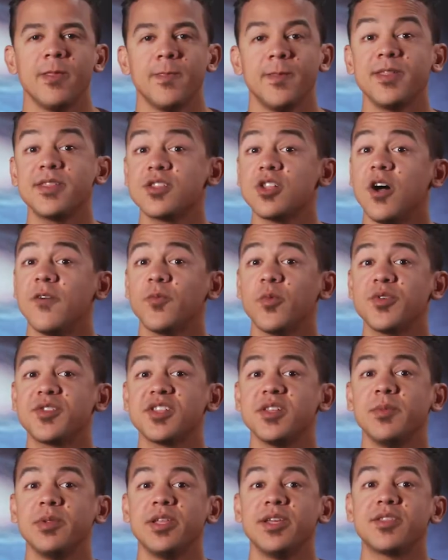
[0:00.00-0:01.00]
This software
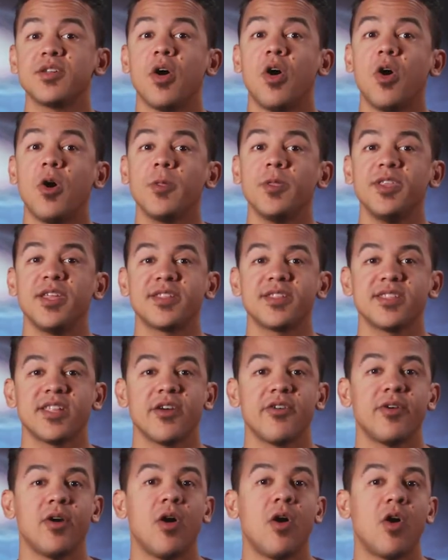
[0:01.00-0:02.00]
simulates all the
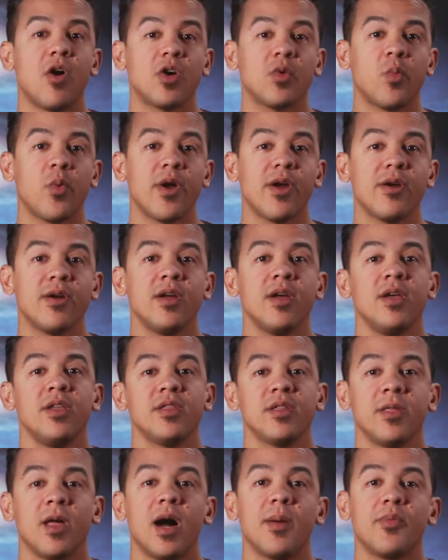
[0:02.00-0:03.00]
necessary hardware
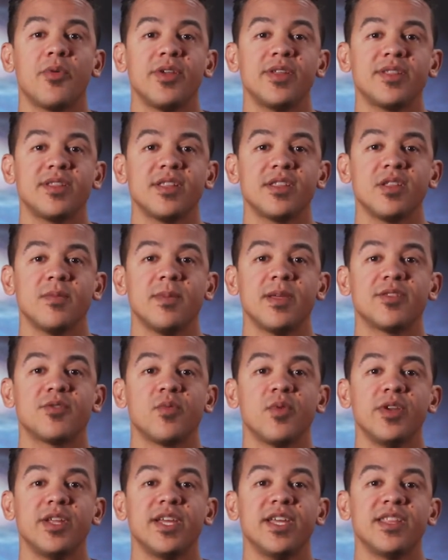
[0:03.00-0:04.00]
to the operating system that's
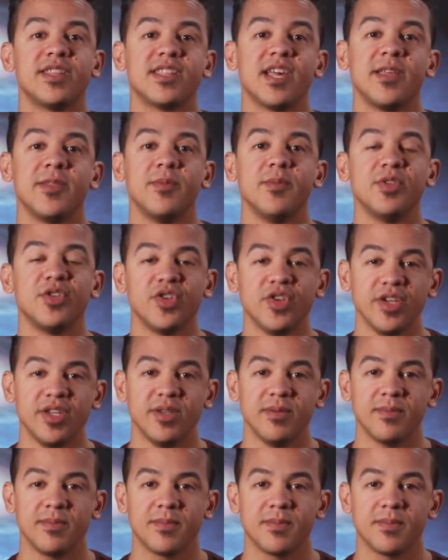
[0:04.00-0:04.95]
running inside the machine.